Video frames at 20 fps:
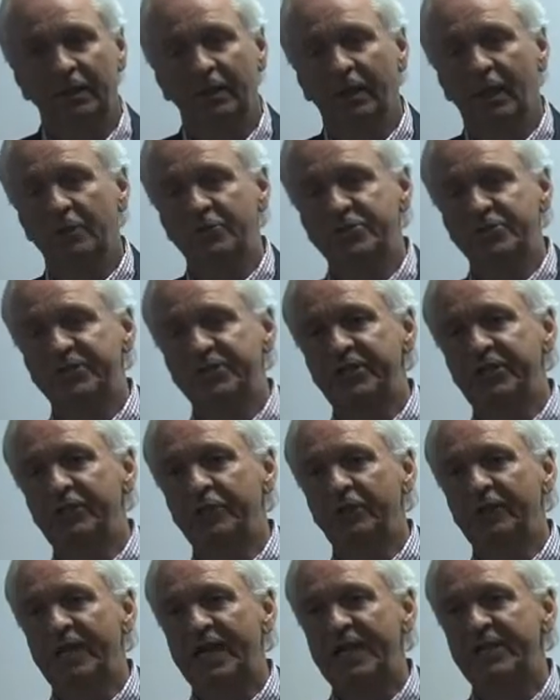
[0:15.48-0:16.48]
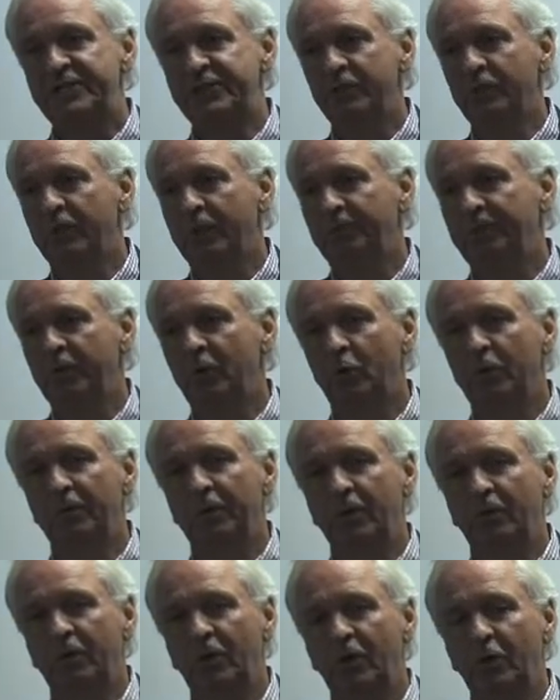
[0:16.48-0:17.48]
I was a senior in high school up in Norman,
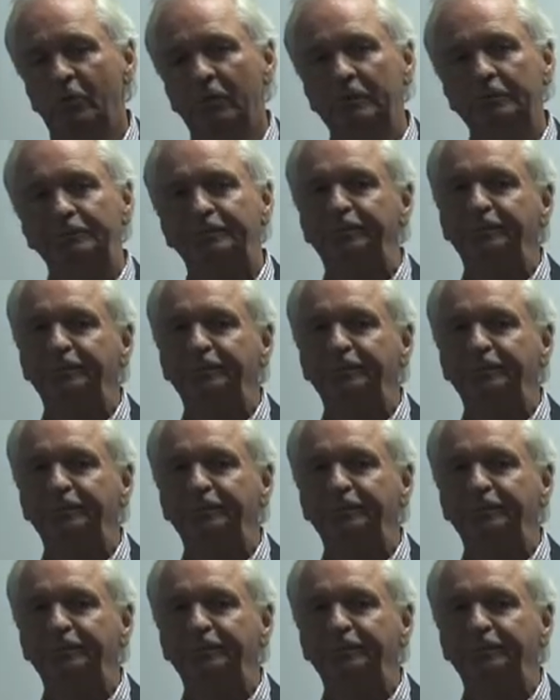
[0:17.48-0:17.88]
Oklahoma,